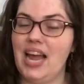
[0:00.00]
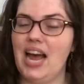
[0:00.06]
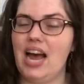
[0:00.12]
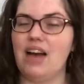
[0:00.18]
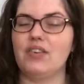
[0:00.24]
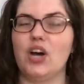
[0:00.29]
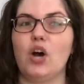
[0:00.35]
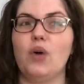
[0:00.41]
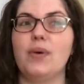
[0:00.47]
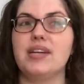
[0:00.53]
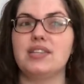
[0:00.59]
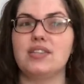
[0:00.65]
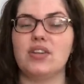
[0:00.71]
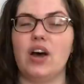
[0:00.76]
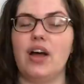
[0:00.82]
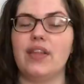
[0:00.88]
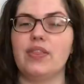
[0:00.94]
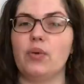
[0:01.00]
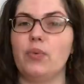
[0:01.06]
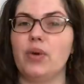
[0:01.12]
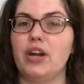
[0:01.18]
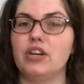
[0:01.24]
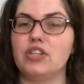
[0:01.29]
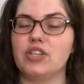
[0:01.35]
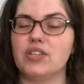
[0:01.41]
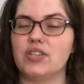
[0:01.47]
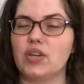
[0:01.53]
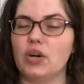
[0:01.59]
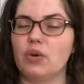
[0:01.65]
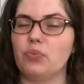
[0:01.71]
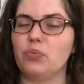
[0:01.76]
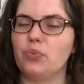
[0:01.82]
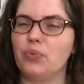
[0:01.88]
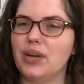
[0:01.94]
I've always thought that we are just
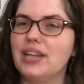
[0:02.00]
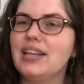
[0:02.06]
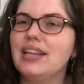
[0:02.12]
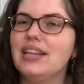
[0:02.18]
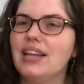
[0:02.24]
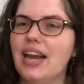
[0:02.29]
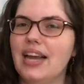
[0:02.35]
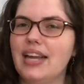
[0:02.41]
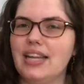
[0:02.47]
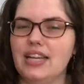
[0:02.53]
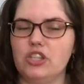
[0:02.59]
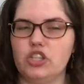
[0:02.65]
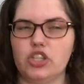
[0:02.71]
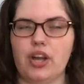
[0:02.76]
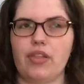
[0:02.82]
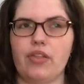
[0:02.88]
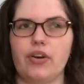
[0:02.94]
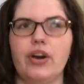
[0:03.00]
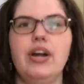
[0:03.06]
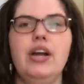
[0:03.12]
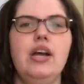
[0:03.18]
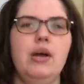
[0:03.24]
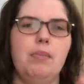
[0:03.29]
gonna really like each other